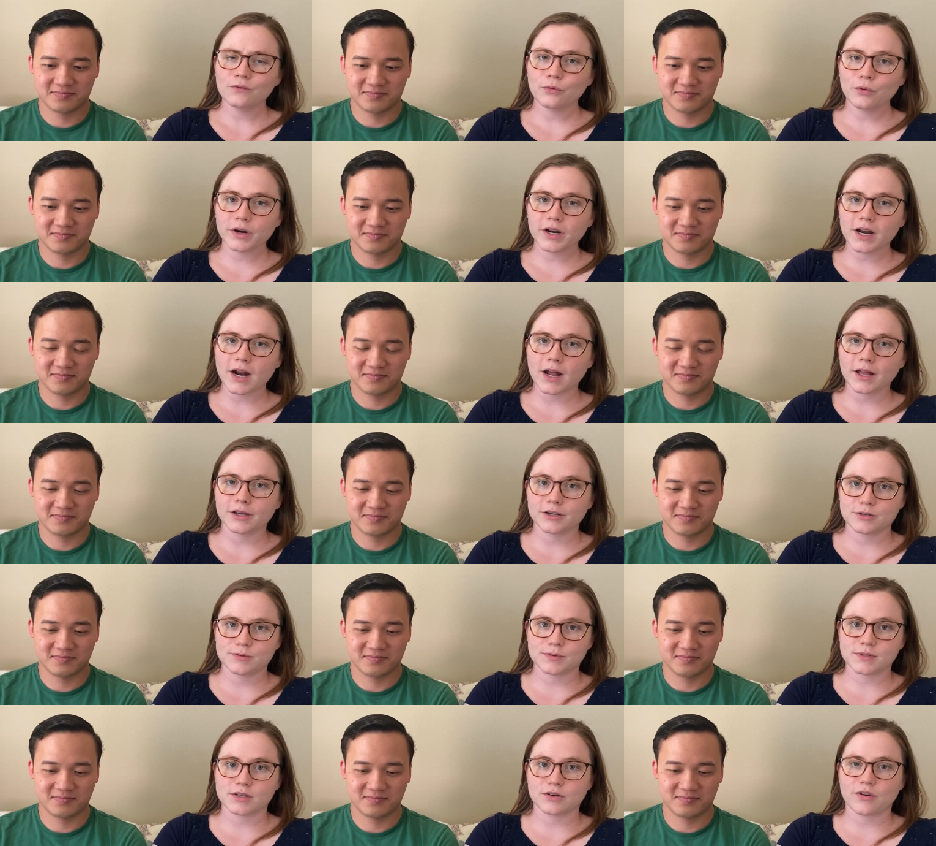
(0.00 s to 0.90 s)

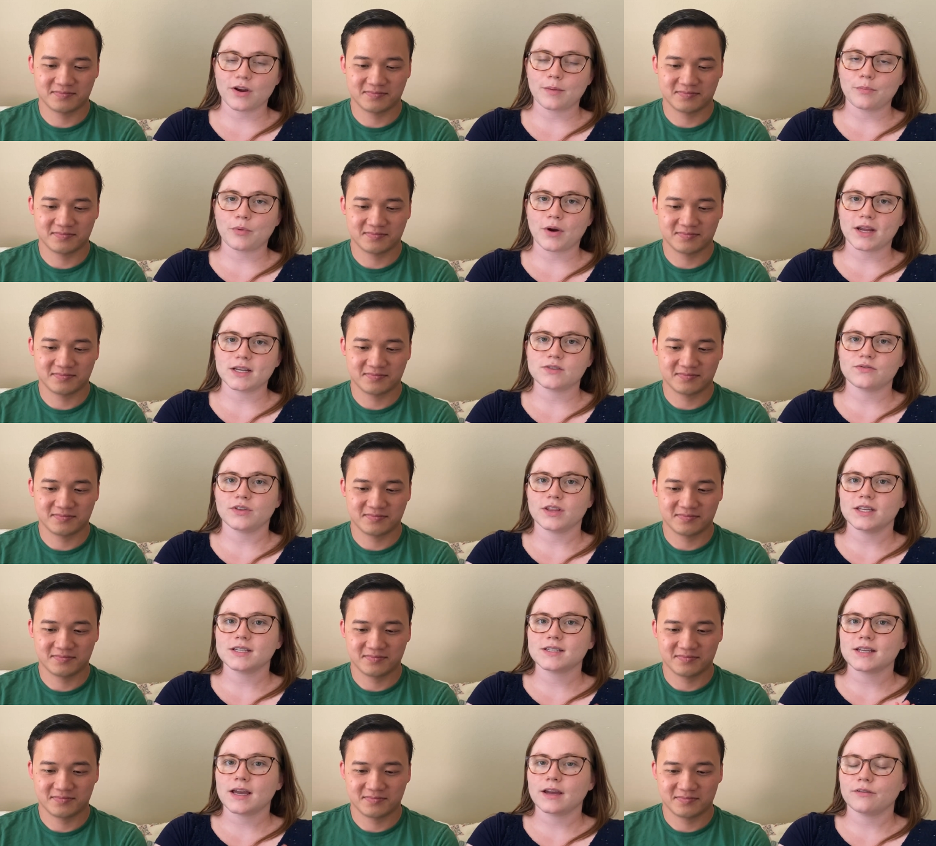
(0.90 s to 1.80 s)
Speaker 1: $40 was a great price for
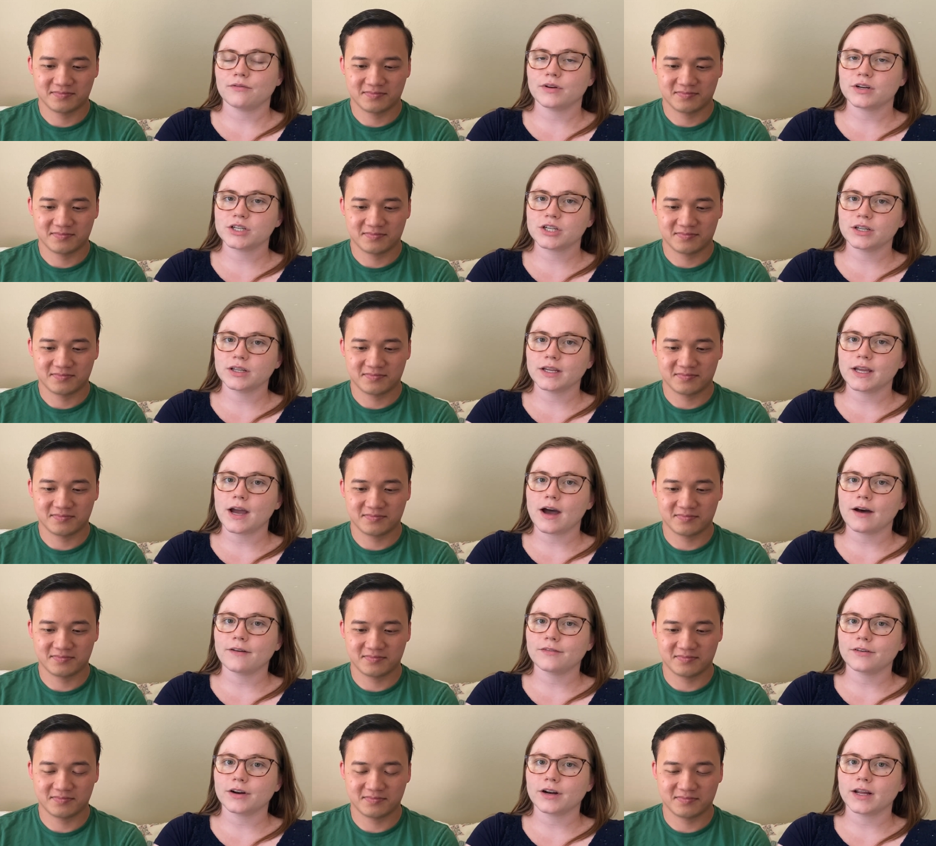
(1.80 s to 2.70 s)
this. I originally
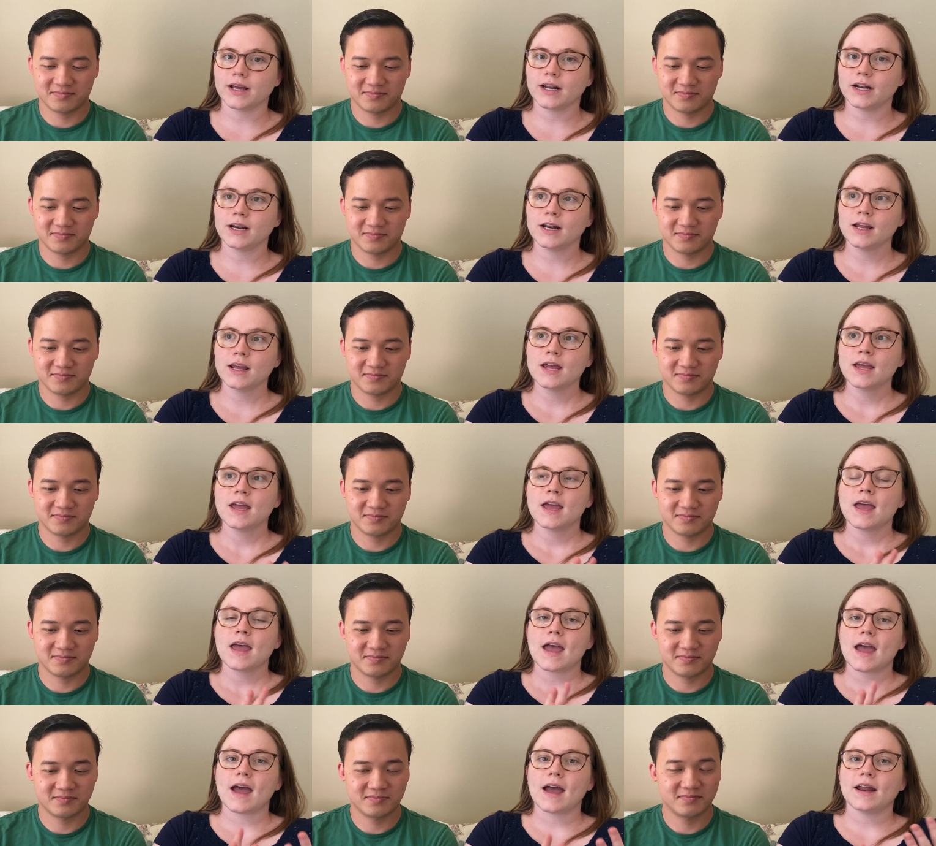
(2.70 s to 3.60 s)
offered it
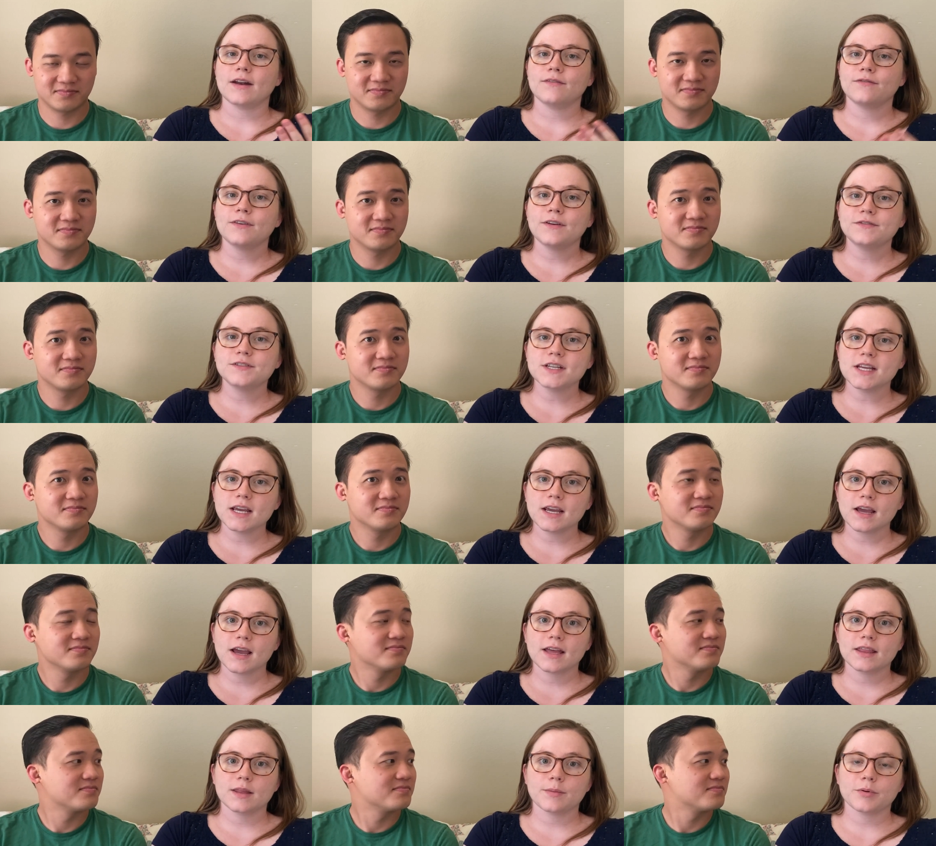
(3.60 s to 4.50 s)
at
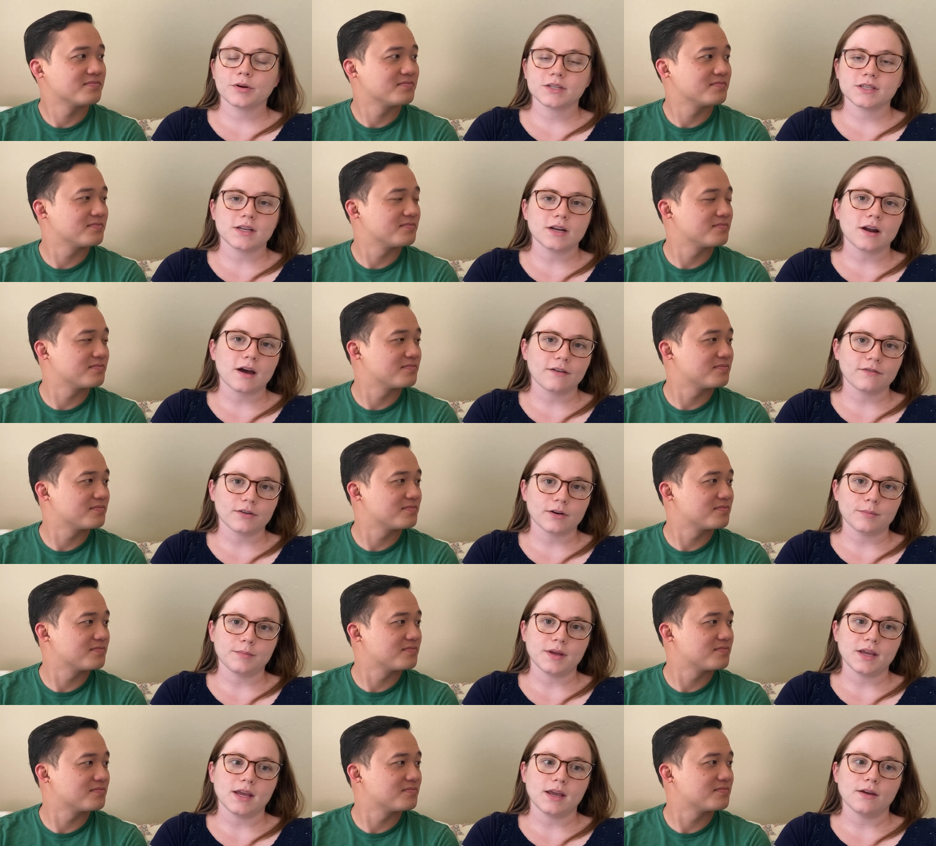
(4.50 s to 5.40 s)
$50 and the person
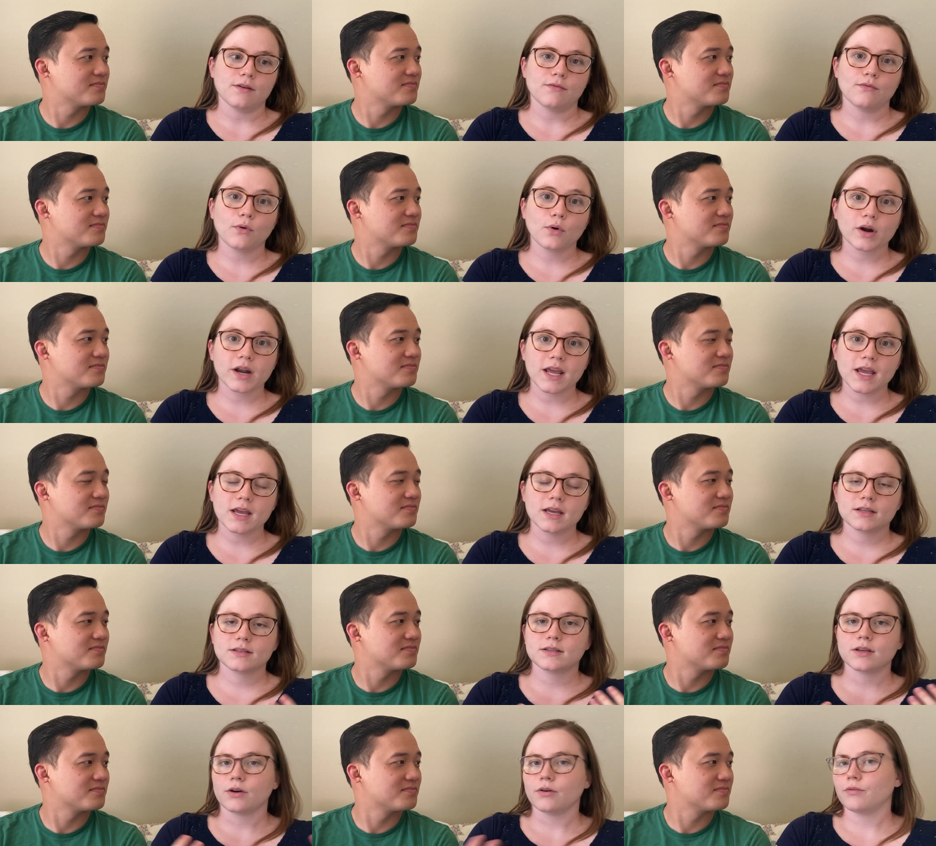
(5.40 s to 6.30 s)
offered me
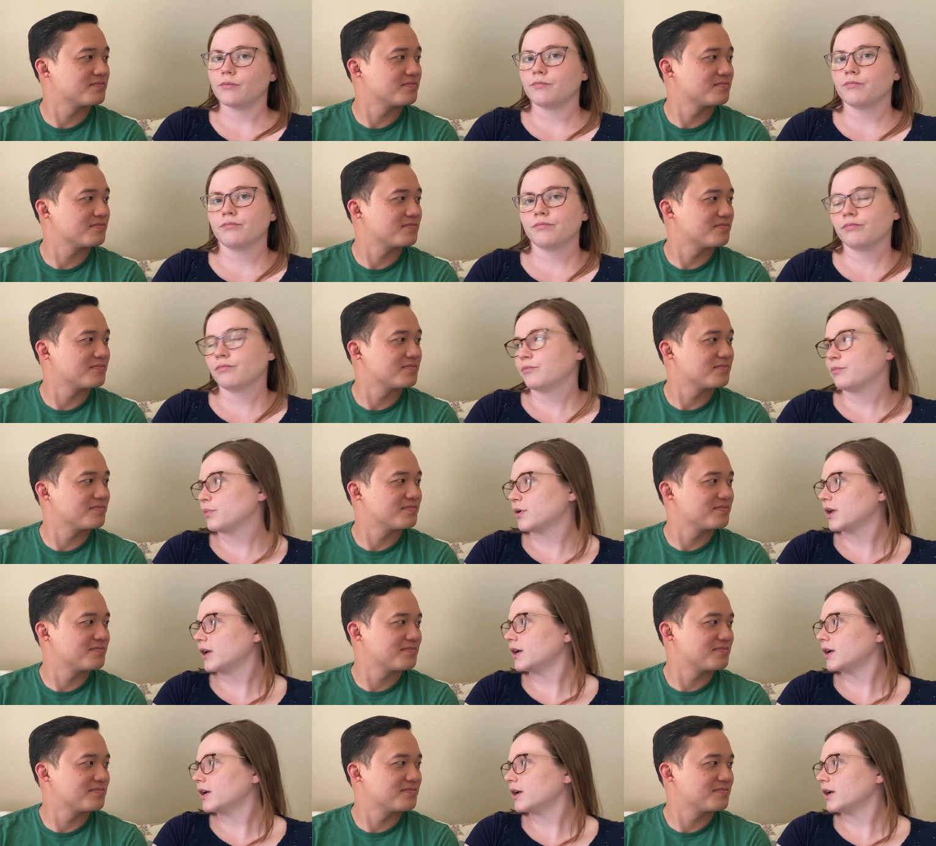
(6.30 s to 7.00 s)
$40, so pretty